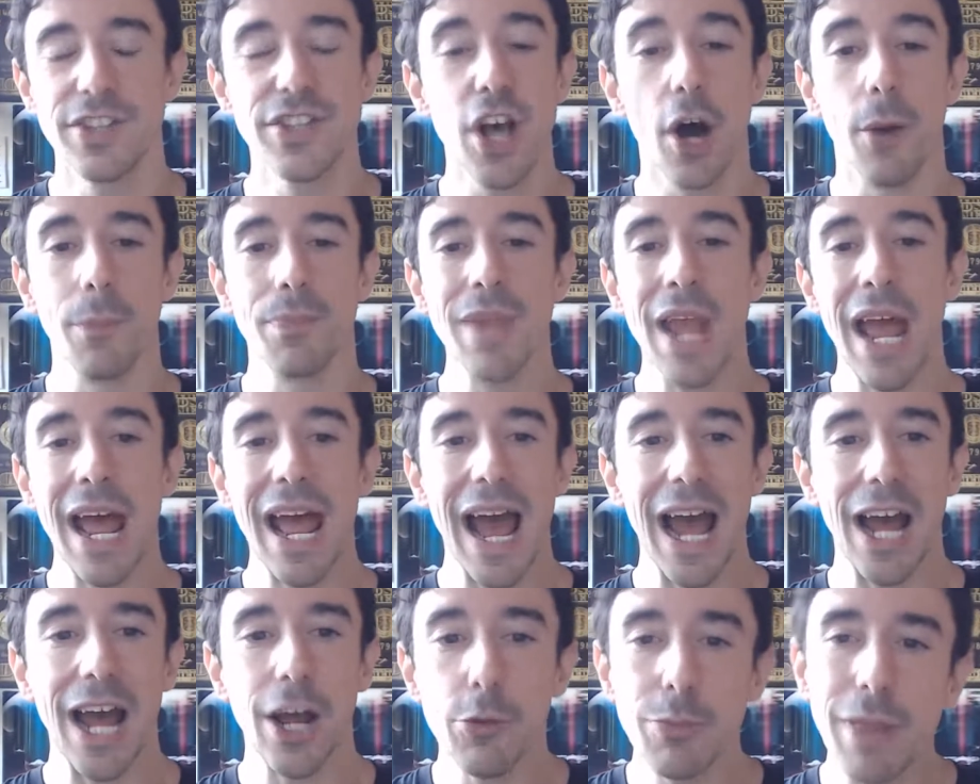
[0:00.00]
So
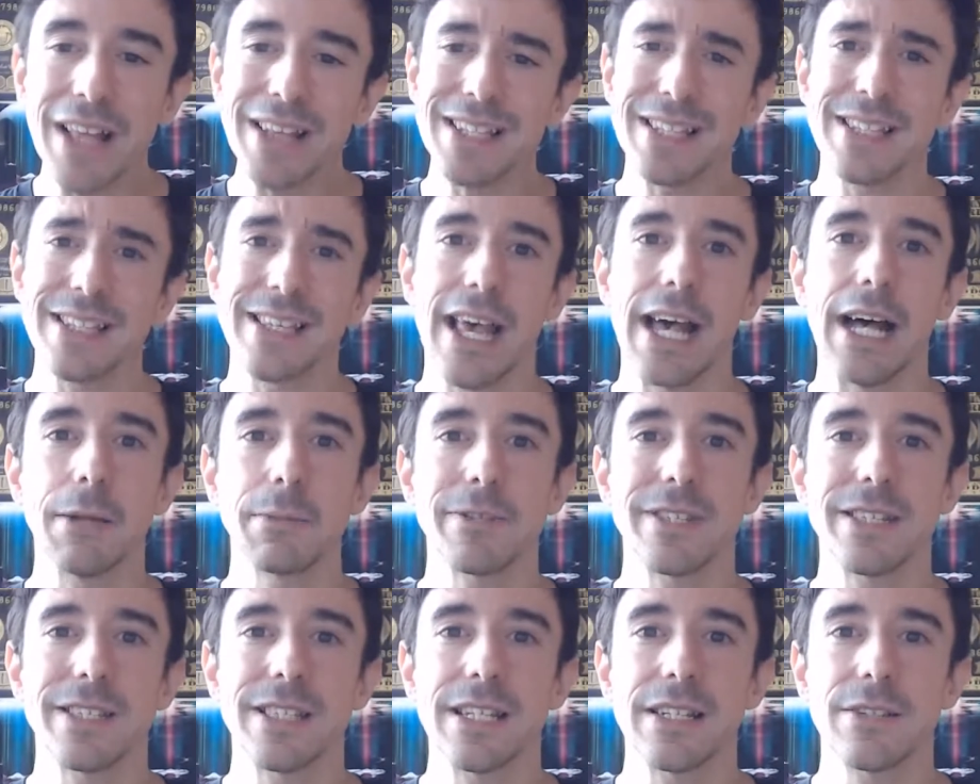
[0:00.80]
I hope that this
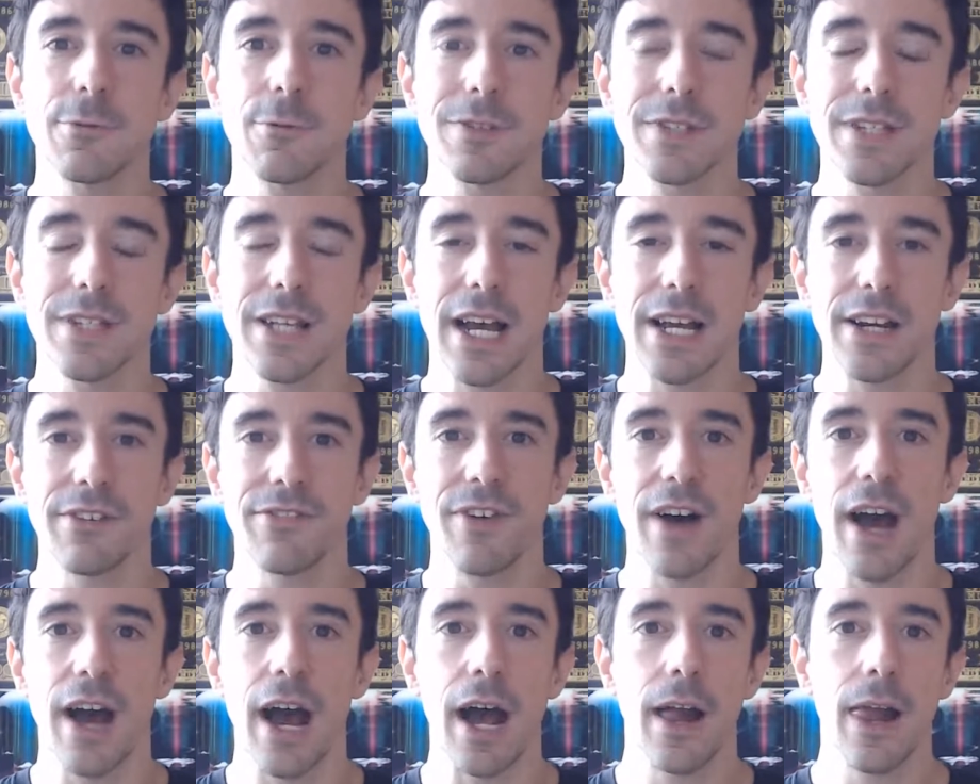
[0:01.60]
helps. This was kind
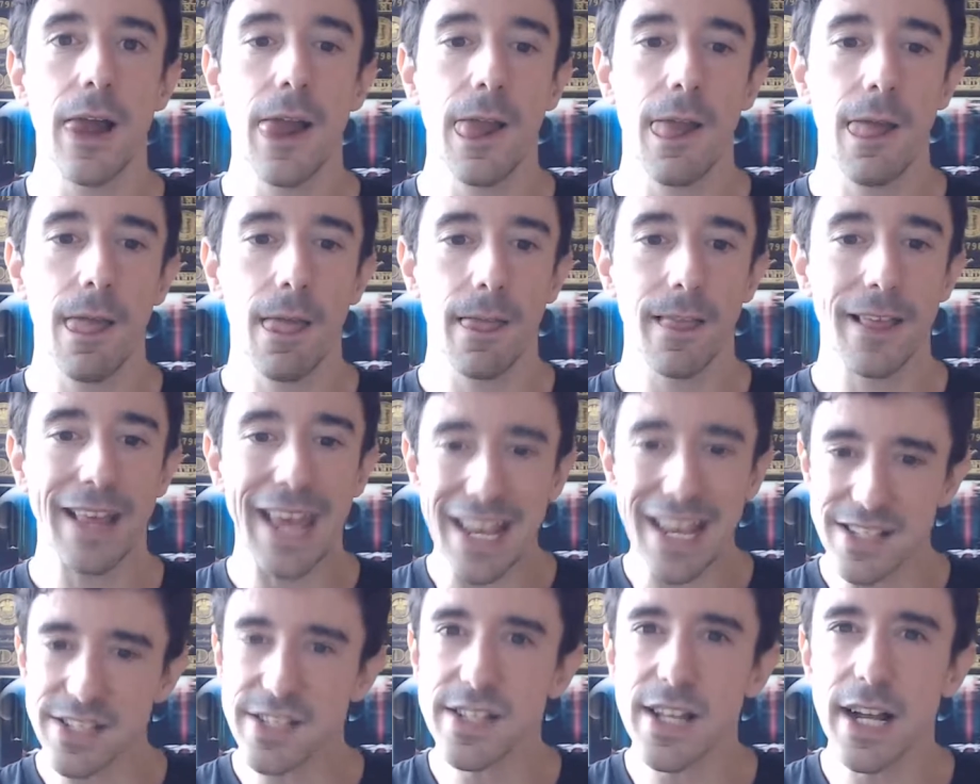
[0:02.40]
of a
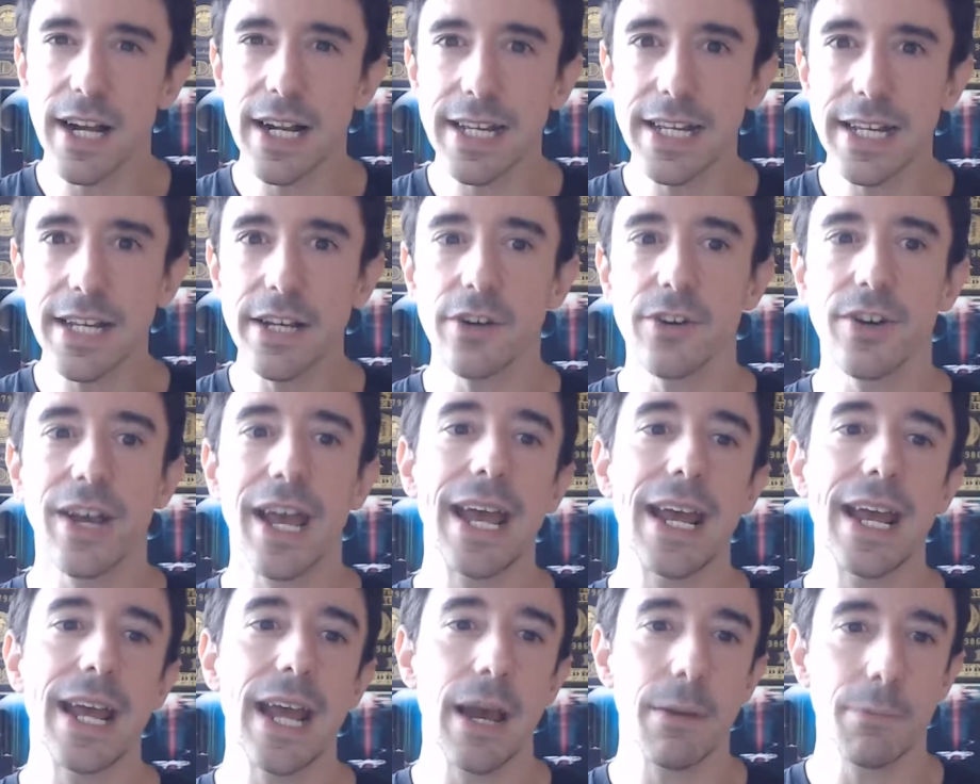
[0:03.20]
case study.
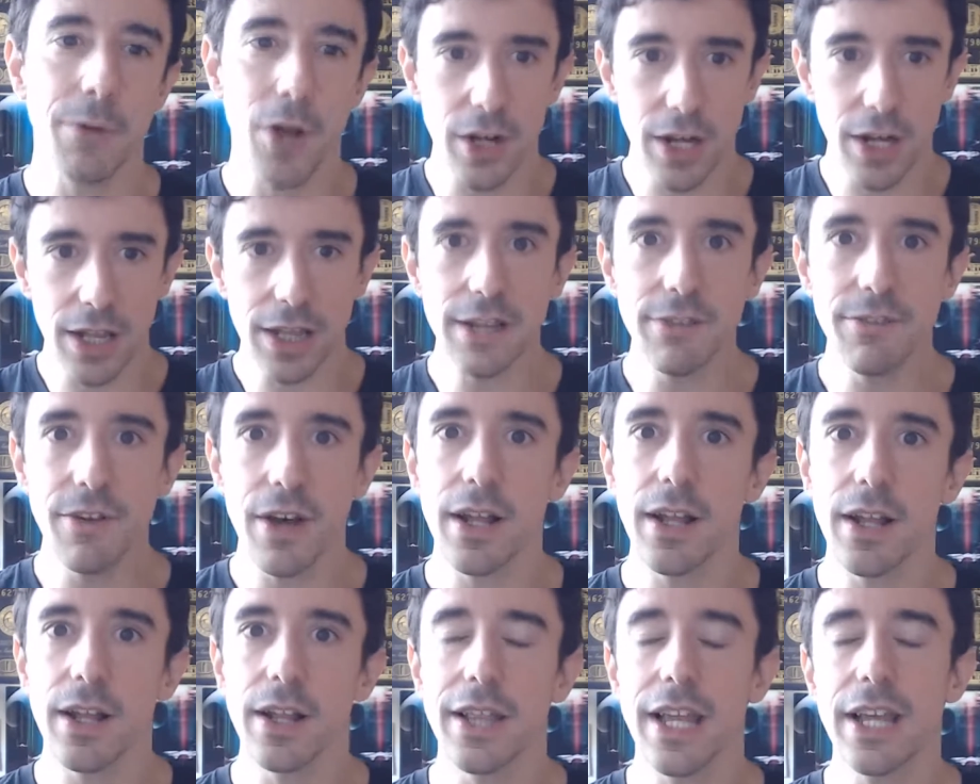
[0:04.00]
Okay, I'm going to leave
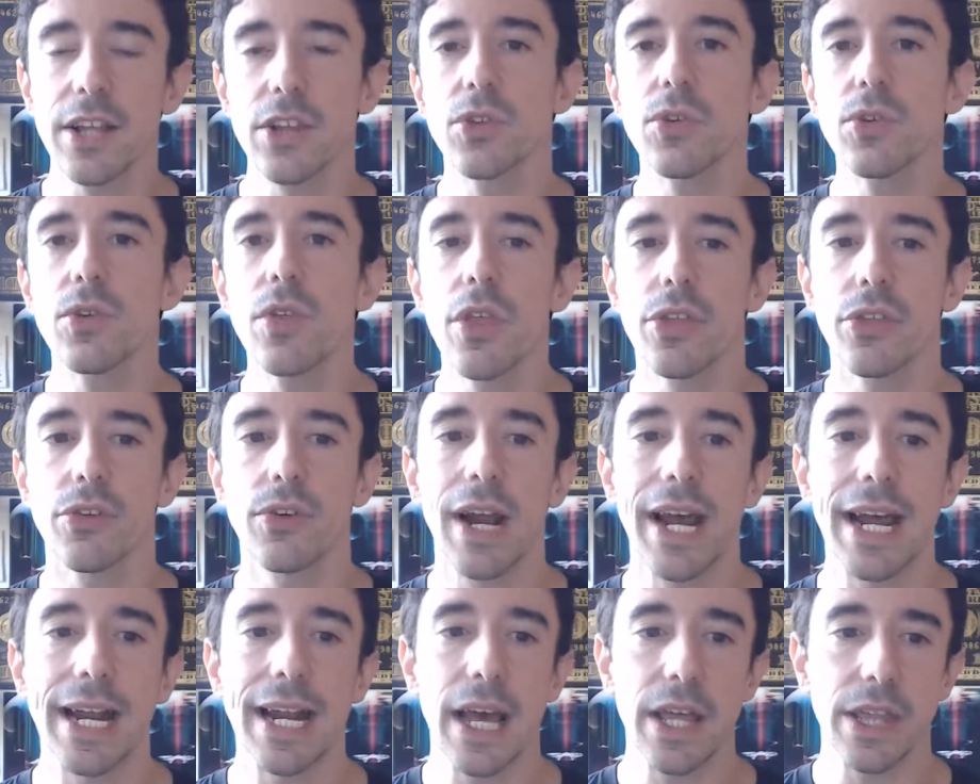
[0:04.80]
a link to the
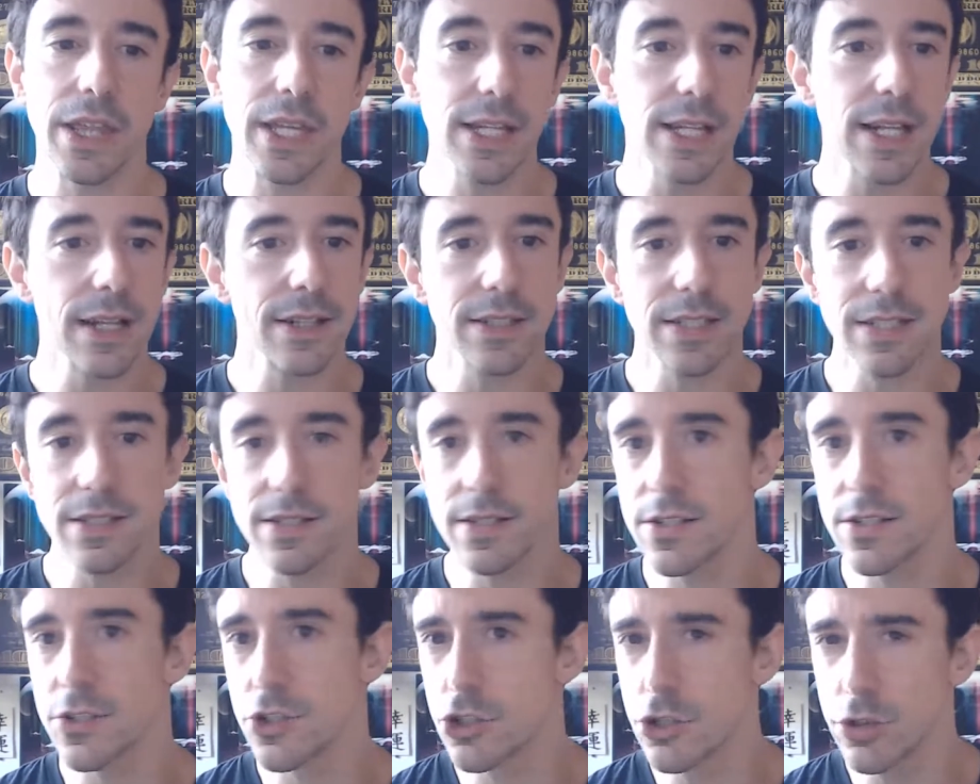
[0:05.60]
thread. I think that
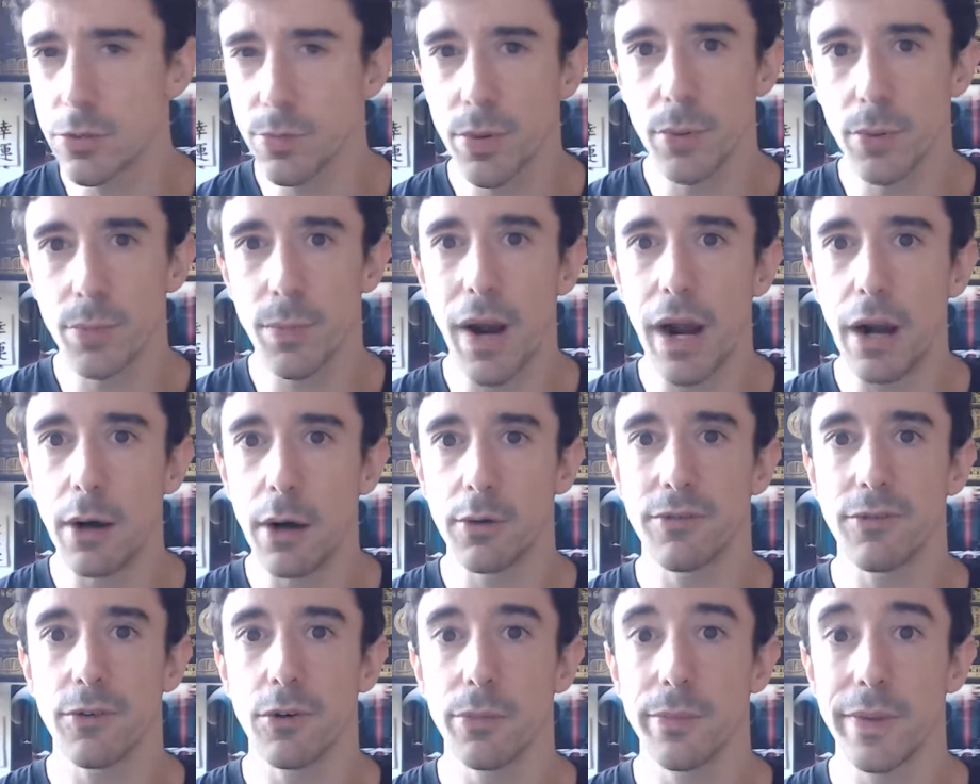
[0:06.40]
this is super
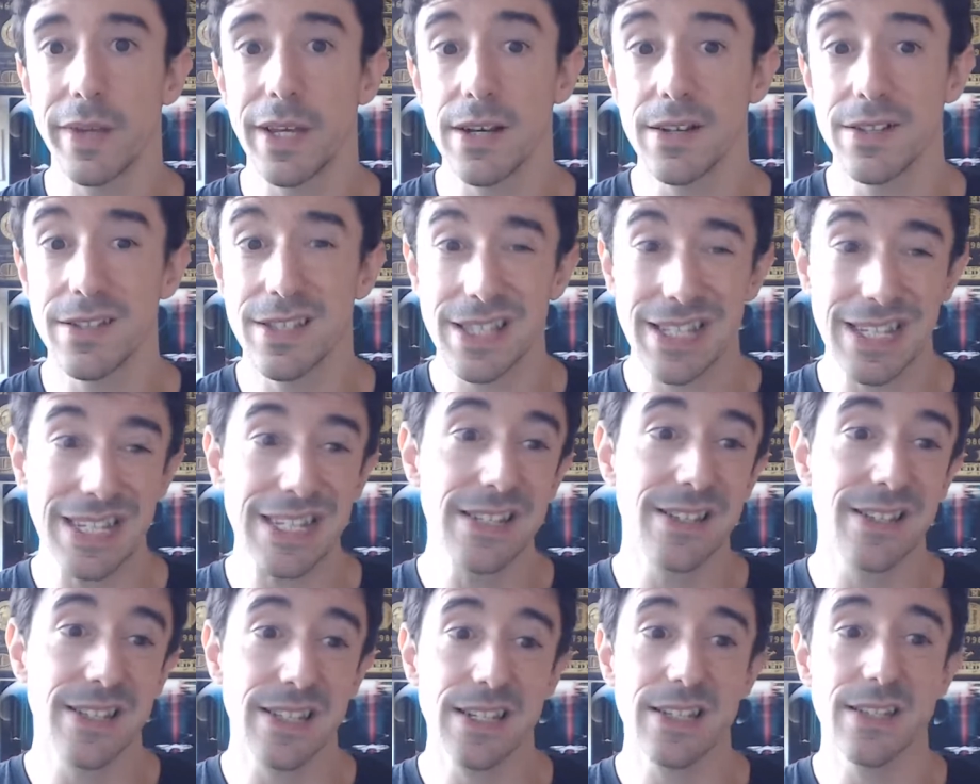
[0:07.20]
powerful, because
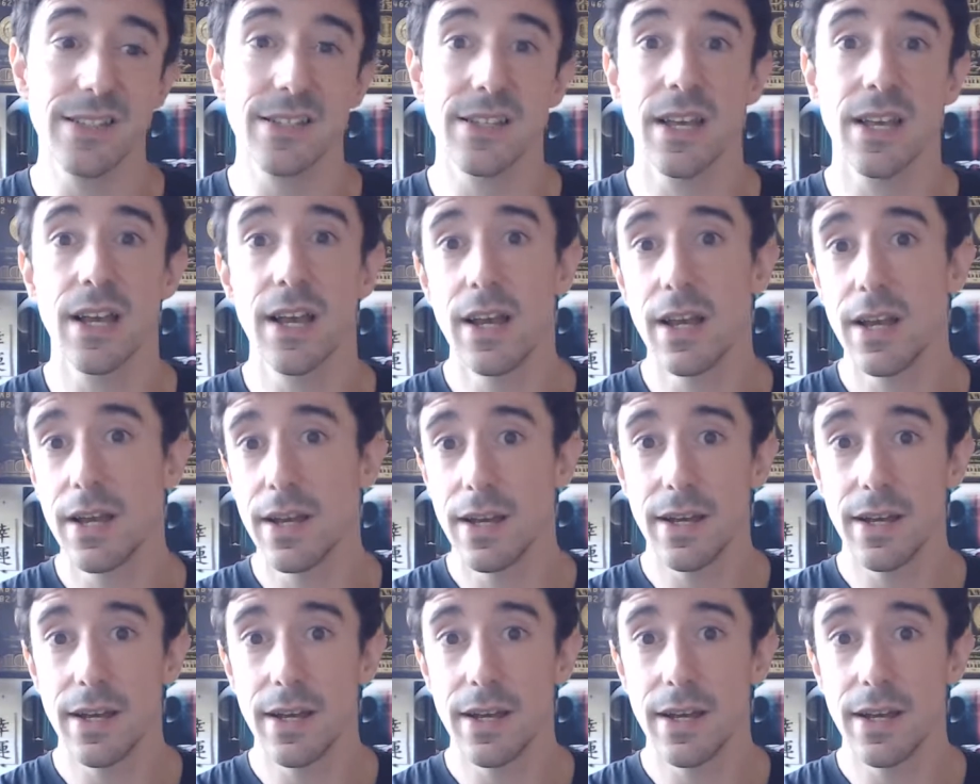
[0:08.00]
this is